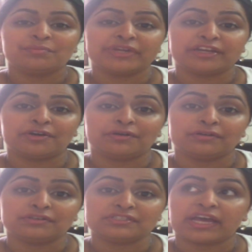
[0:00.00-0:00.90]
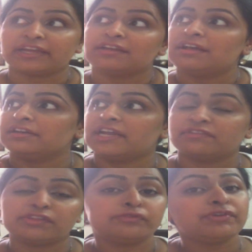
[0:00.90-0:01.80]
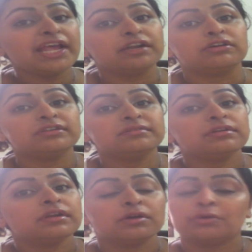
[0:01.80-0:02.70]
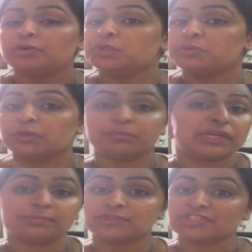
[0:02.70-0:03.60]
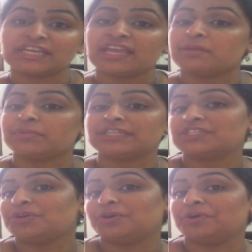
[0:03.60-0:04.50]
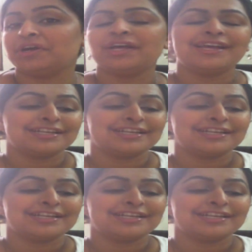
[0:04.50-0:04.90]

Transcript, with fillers: because I can't have the fan on or you won't be able to hear me at all.